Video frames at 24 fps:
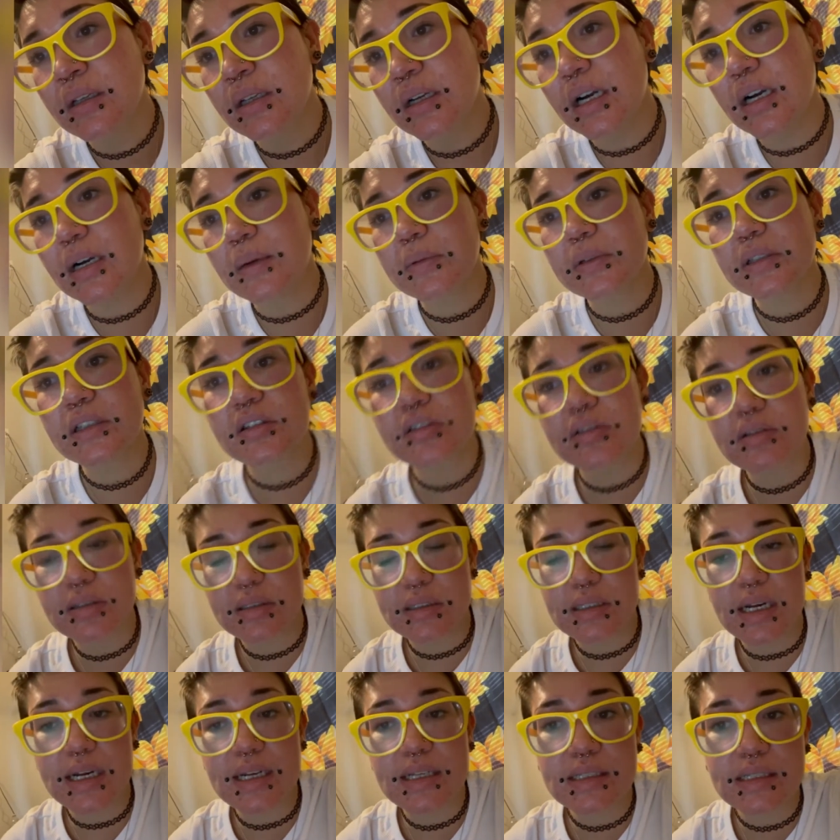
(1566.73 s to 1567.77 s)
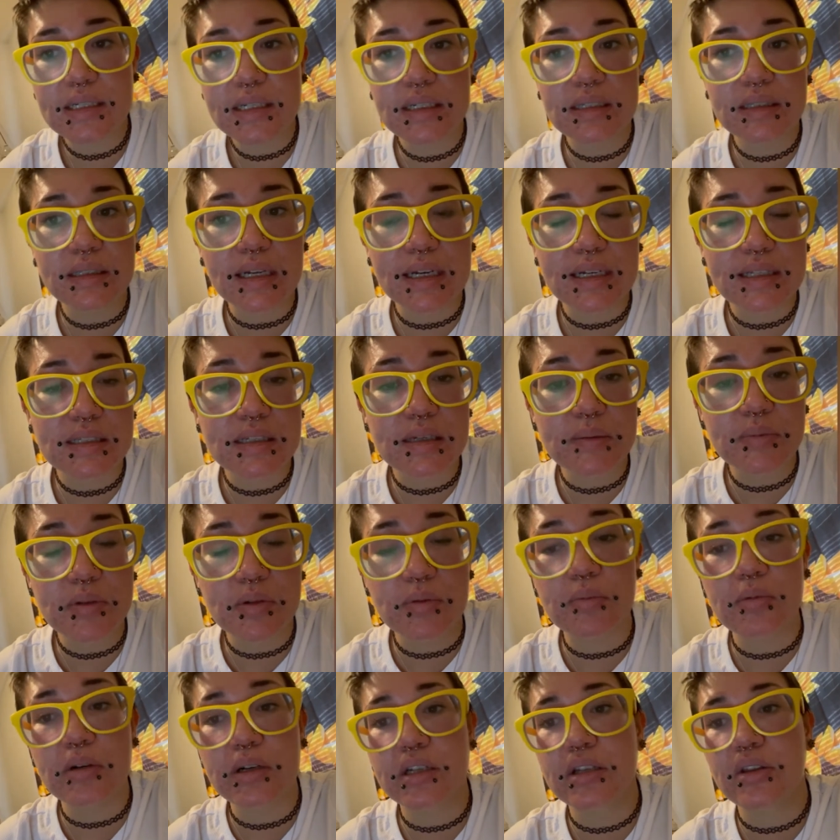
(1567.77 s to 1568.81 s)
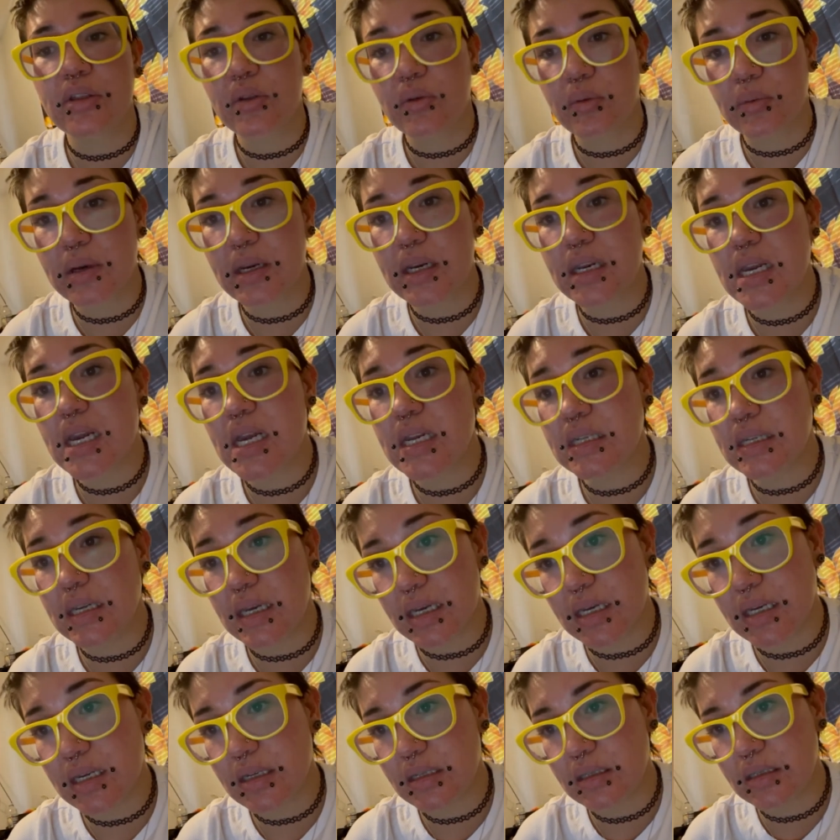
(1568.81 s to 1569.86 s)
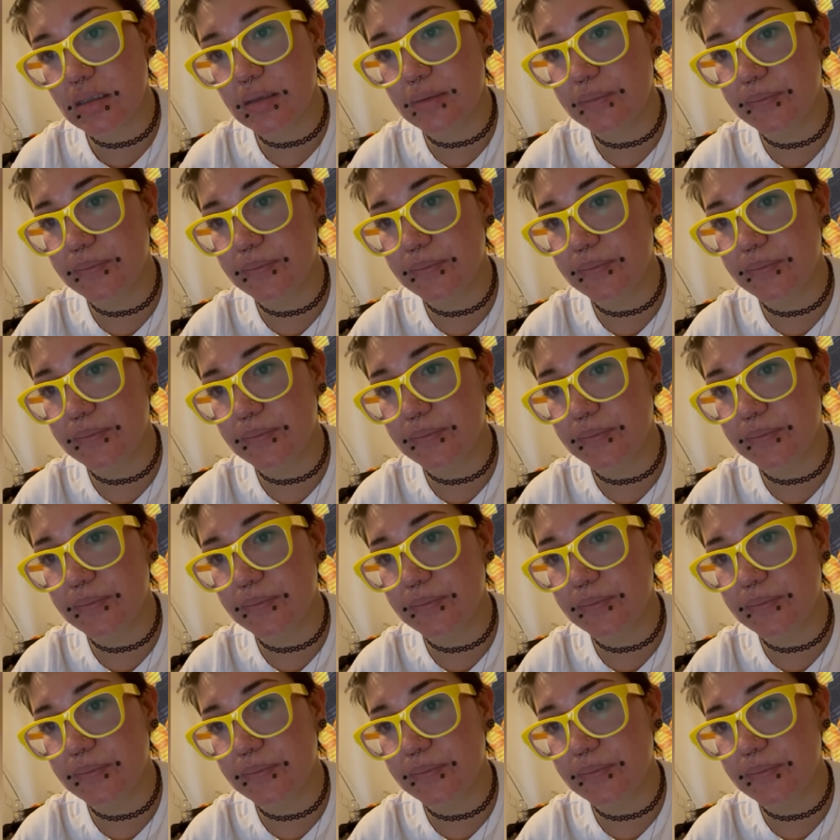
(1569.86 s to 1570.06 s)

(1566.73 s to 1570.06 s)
Clinical signs can last up to 1 to 3 days.